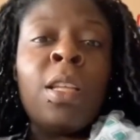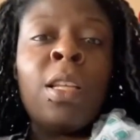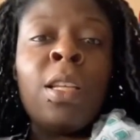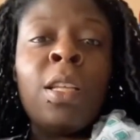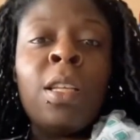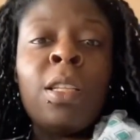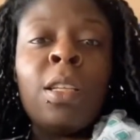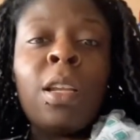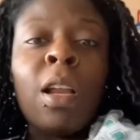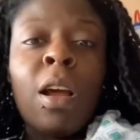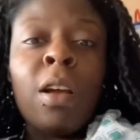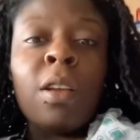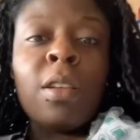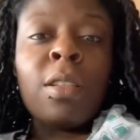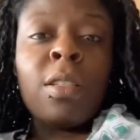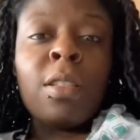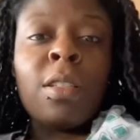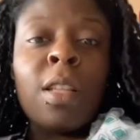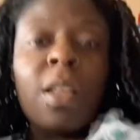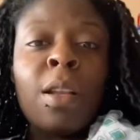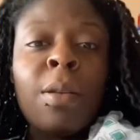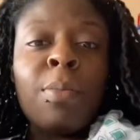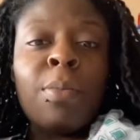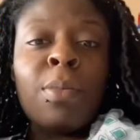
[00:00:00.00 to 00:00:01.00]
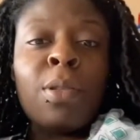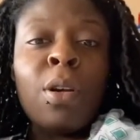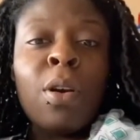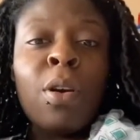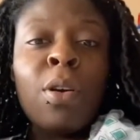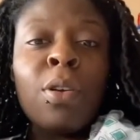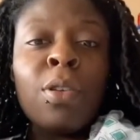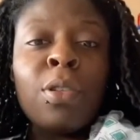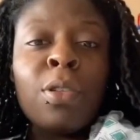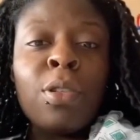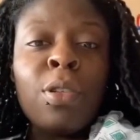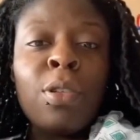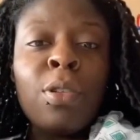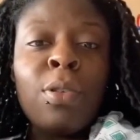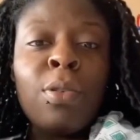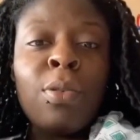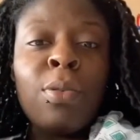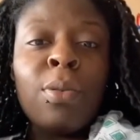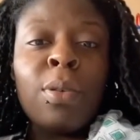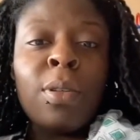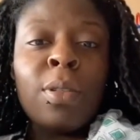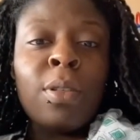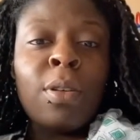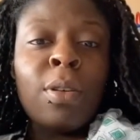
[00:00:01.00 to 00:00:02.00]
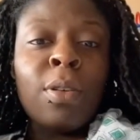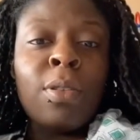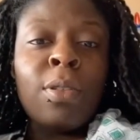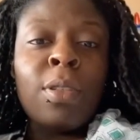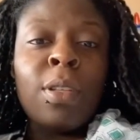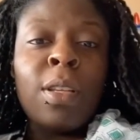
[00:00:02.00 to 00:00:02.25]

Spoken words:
doctors that I'm talking to. I talk to the